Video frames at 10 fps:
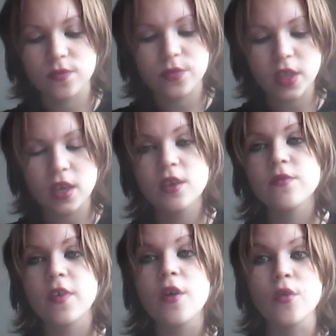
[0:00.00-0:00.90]
He
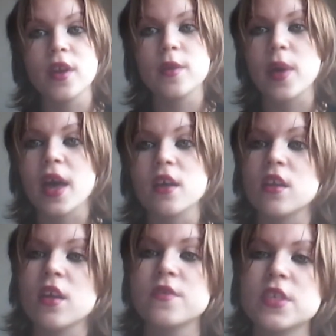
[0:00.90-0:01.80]
felt really bad,
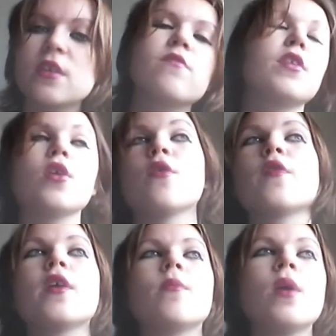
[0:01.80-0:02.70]
and I've seen a video of
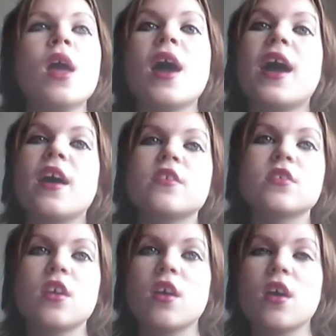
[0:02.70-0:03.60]
him
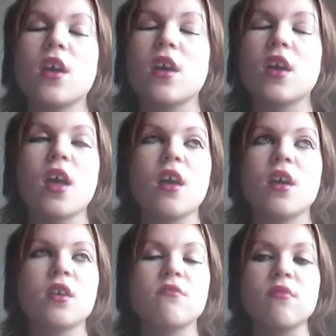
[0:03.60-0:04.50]
at
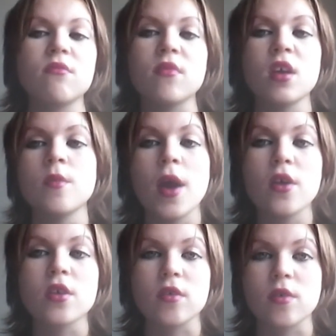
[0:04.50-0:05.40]
an
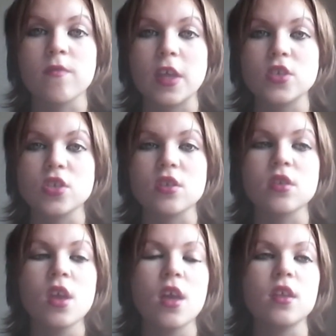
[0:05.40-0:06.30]
American convention,
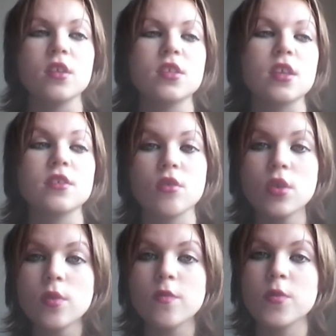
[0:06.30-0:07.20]
and he said, is there
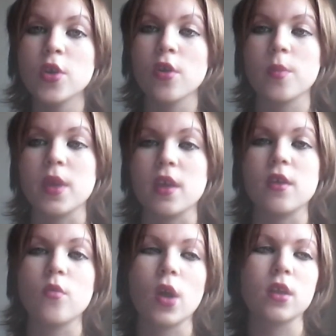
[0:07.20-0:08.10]
anyone from Europe
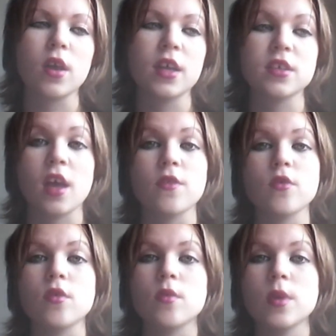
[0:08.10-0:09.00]
here when I had to
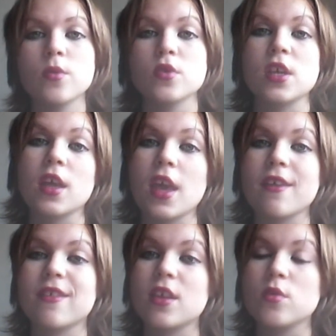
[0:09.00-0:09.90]
cancel? And people were saying
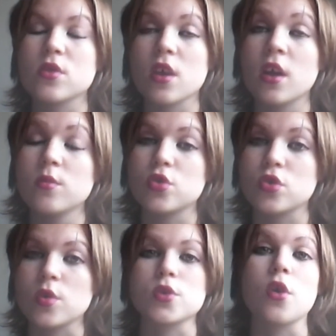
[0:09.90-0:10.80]
yes, and he was like, I'm
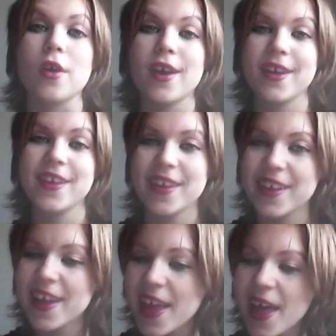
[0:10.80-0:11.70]
so sorry.
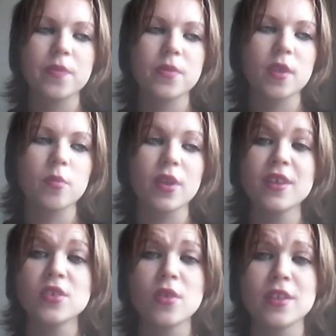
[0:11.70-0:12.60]
But
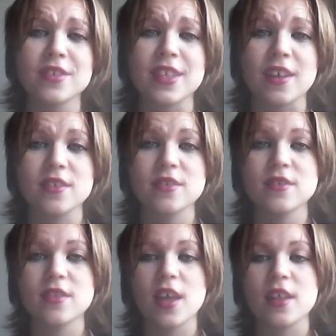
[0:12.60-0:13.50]
I totally understand,
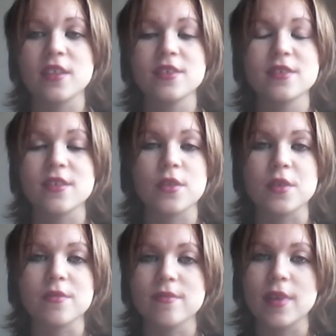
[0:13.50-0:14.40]
and this is
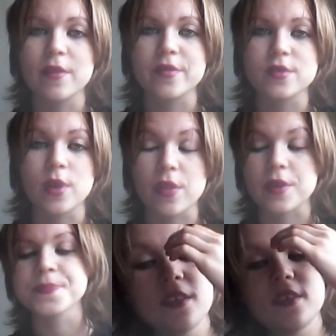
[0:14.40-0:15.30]
nothing relevant to
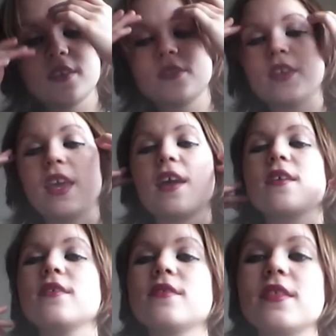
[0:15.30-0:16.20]
anything. So yeah,
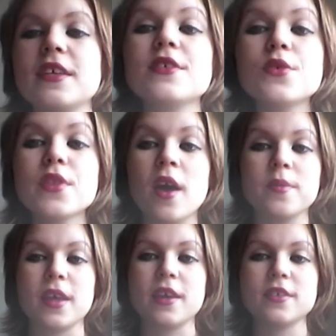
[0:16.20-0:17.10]
that is all the
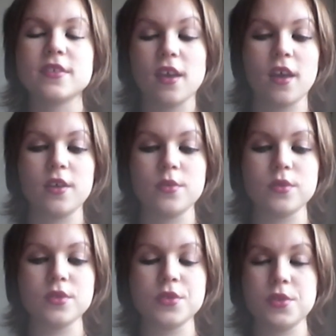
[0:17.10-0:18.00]
updates. I
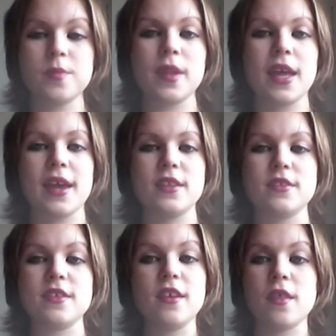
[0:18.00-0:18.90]
will do the
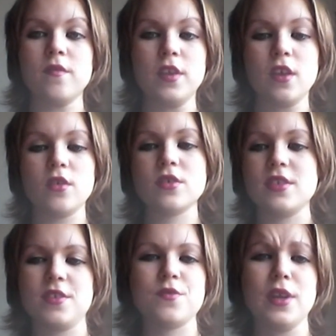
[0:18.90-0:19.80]
plans in another video, because
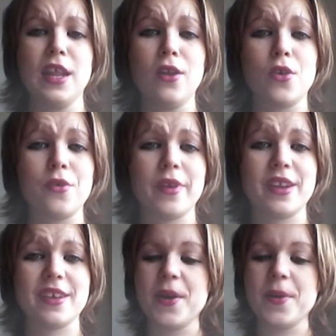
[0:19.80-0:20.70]
it's really long
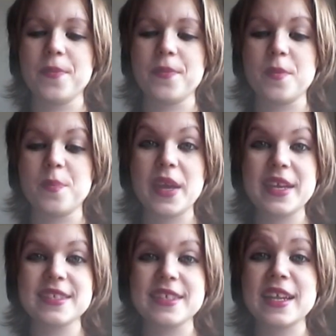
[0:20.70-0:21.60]
already.
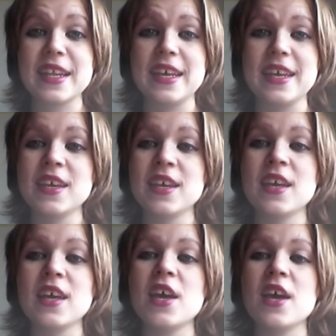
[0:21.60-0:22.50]
Basically,
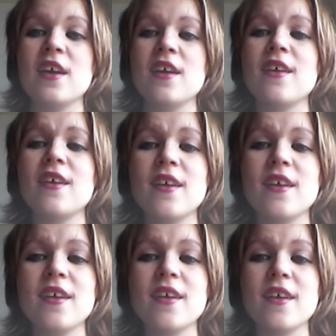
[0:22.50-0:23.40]

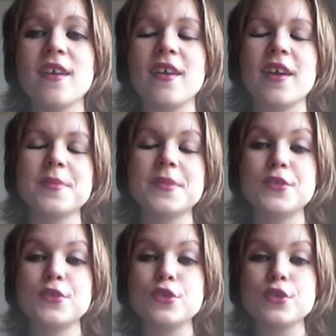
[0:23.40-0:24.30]
Oh, I'm
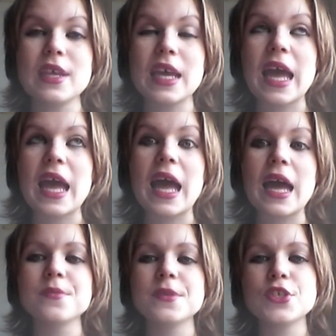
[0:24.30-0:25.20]

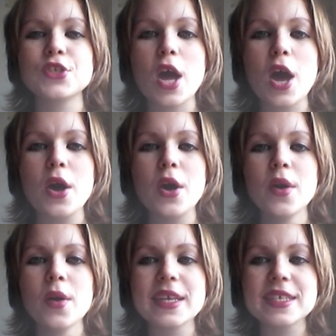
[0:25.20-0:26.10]

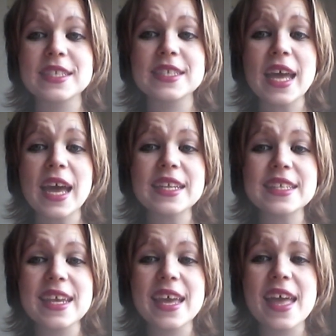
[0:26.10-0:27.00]
so
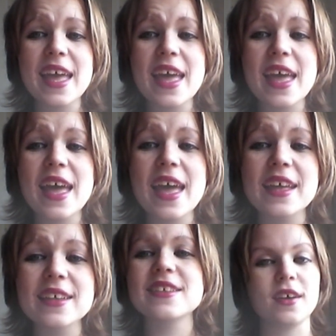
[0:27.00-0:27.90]

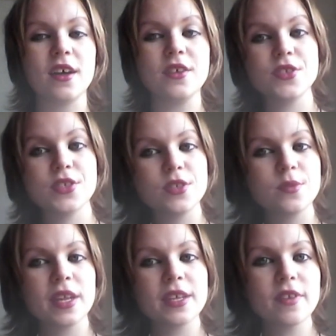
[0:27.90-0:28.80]
excited. I'll just do
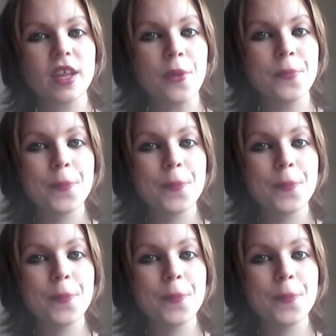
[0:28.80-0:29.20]
my next video.